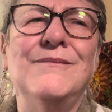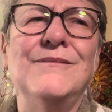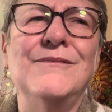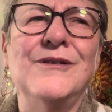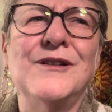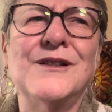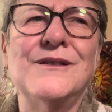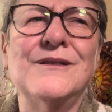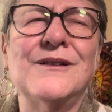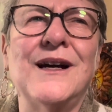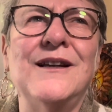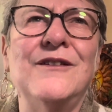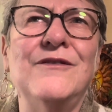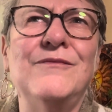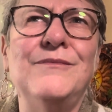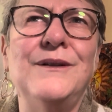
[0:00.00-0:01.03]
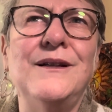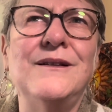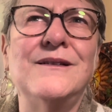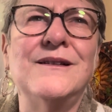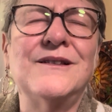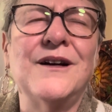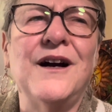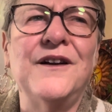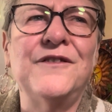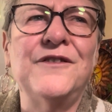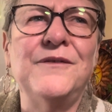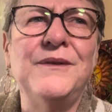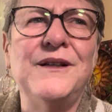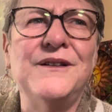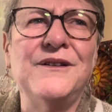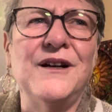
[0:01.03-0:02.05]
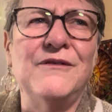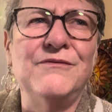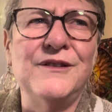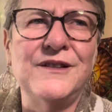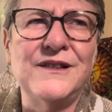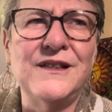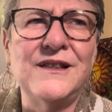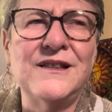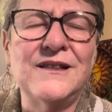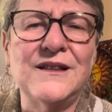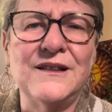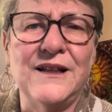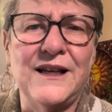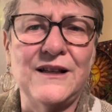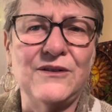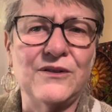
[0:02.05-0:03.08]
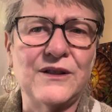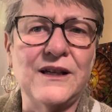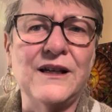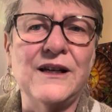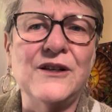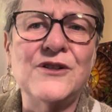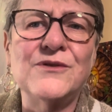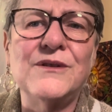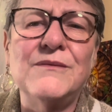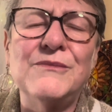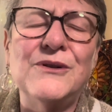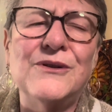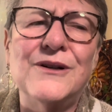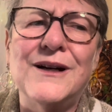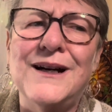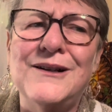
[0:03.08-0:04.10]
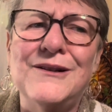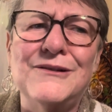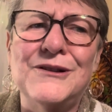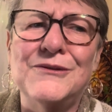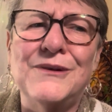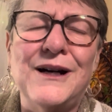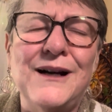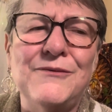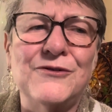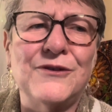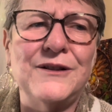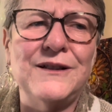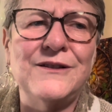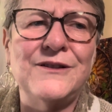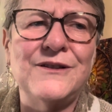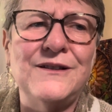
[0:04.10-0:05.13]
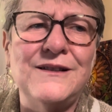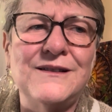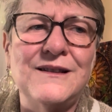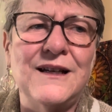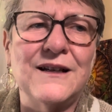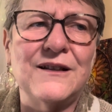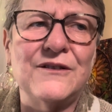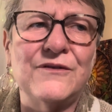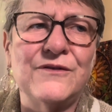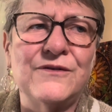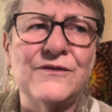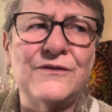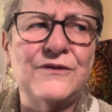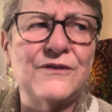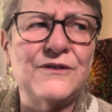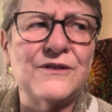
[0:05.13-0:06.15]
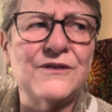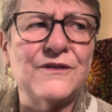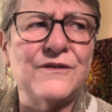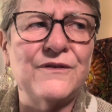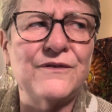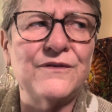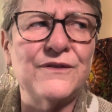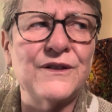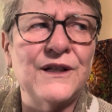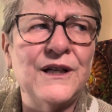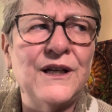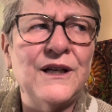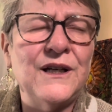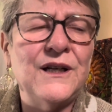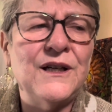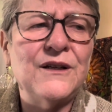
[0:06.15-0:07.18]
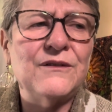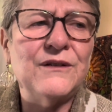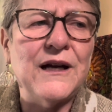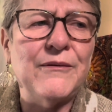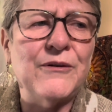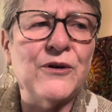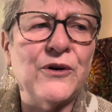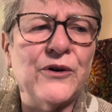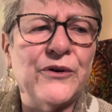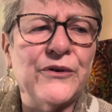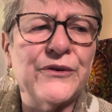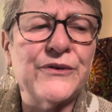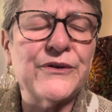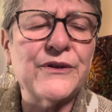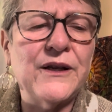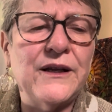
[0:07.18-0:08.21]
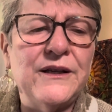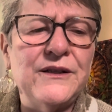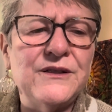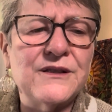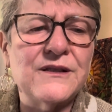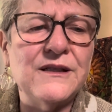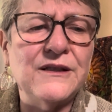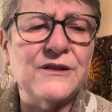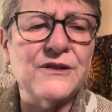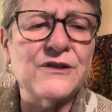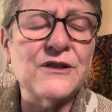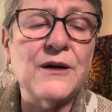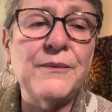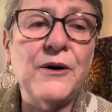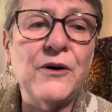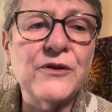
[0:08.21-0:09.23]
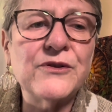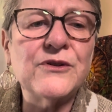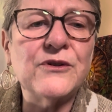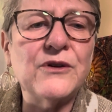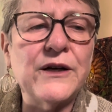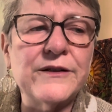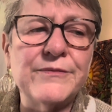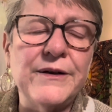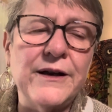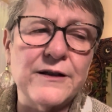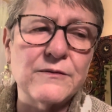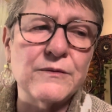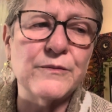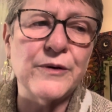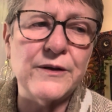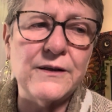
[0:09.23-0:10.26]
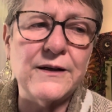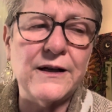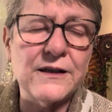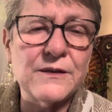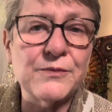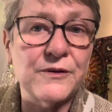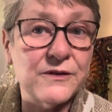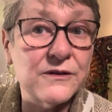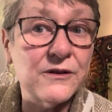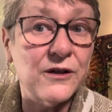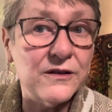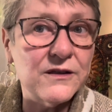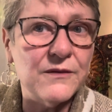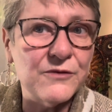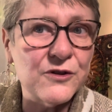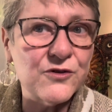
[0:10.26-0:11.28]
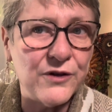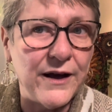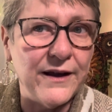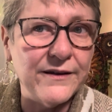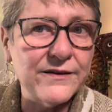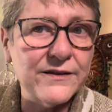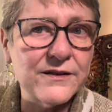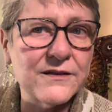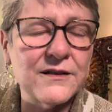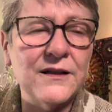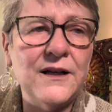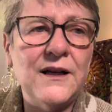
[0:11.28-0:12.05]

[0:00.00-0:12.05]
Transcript: which kind of means it's hard for me to resist like looking into it more. I don't know why I'm drawn into these negative sort of rabbit holes, and I just need to stop. Also, as my husband pointed out, it's because I'm stressed